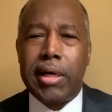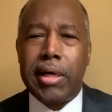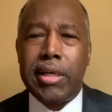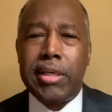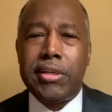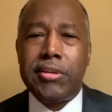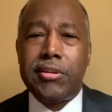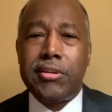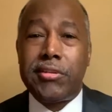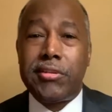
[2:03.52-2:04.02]

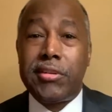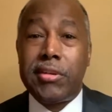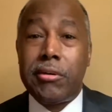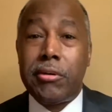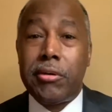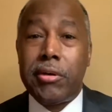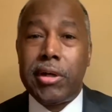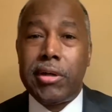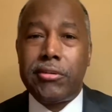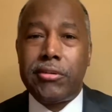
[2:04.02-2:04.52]
it is a
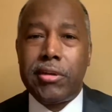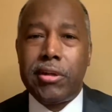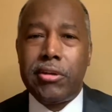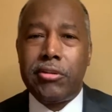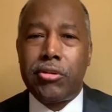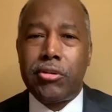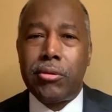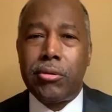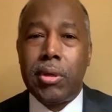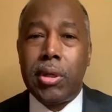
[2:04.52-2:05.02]
serious
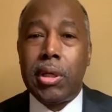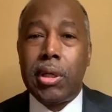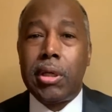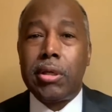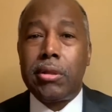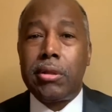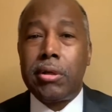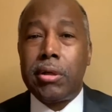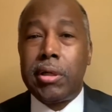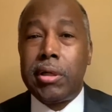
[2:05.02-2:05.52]
issue.
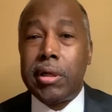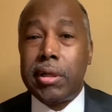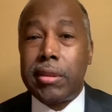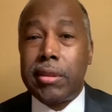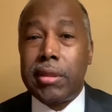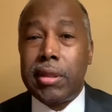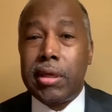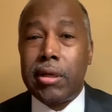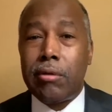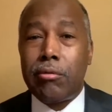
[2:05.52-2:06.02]
The
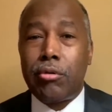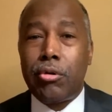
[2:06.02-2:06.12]
good thing,